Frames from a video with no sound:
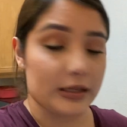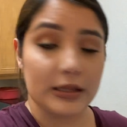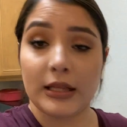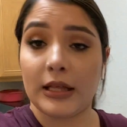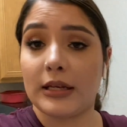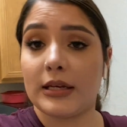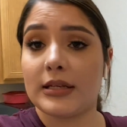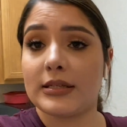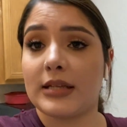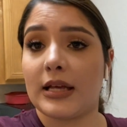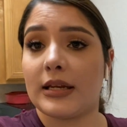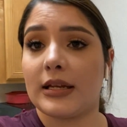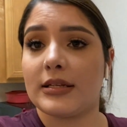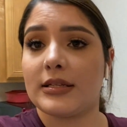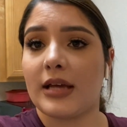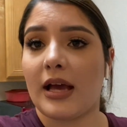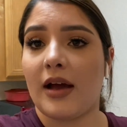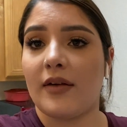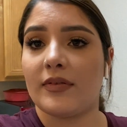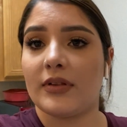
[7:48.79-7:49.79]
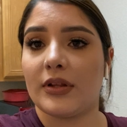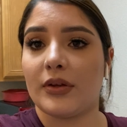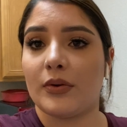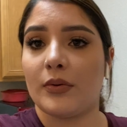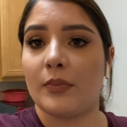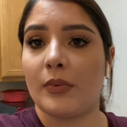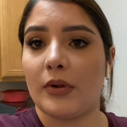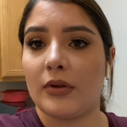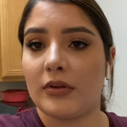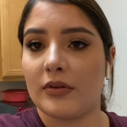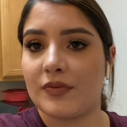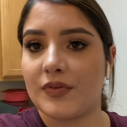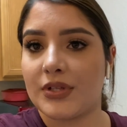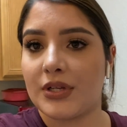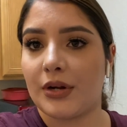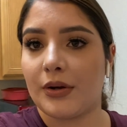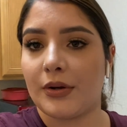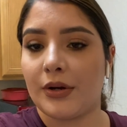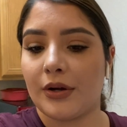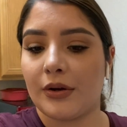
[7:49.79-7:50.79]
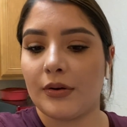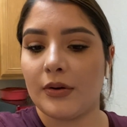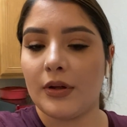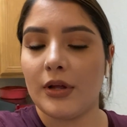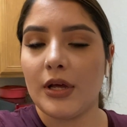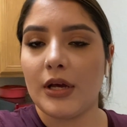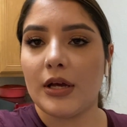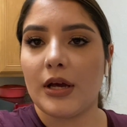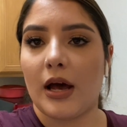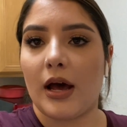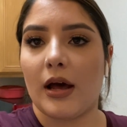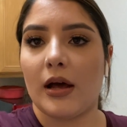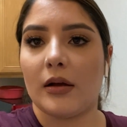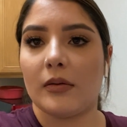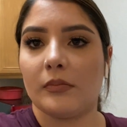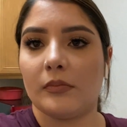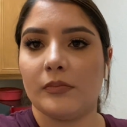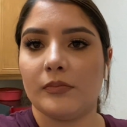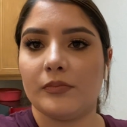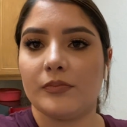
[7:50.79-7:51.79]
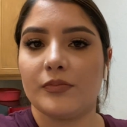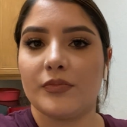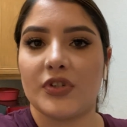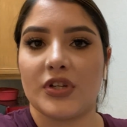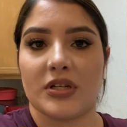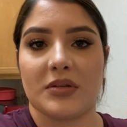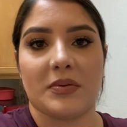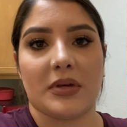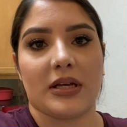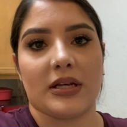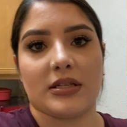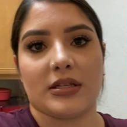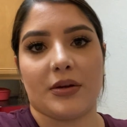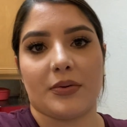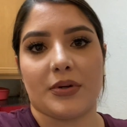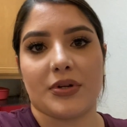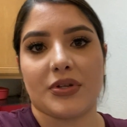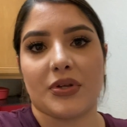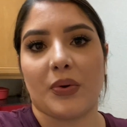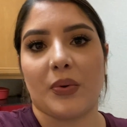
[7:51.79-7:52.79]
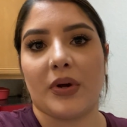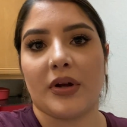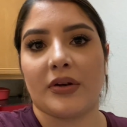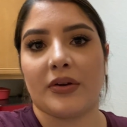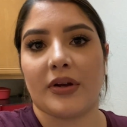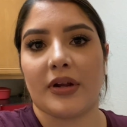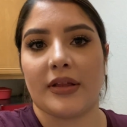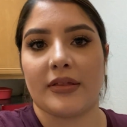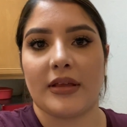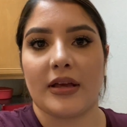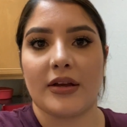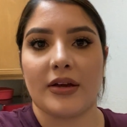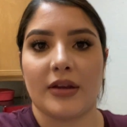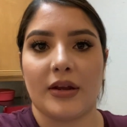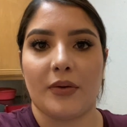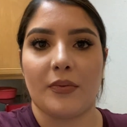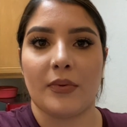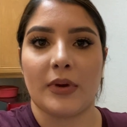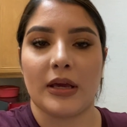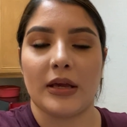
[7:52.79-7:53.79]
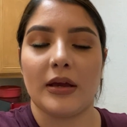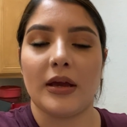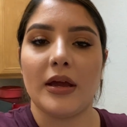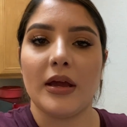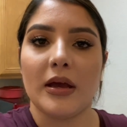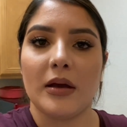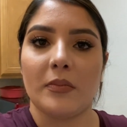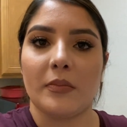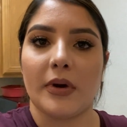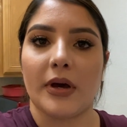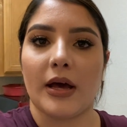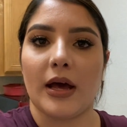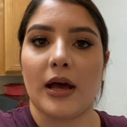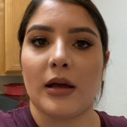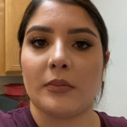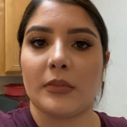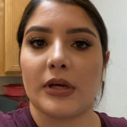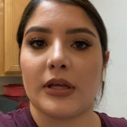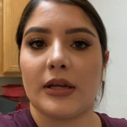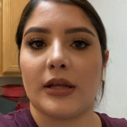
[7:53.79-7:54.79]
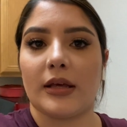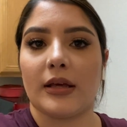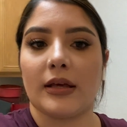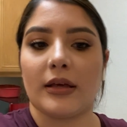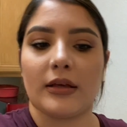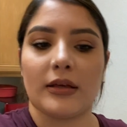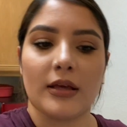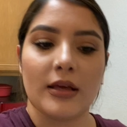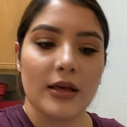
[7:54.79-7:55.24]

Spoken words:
They decided to have a little bowl of cereal just because they were so hungry and they couldn't wait. But I'm gonna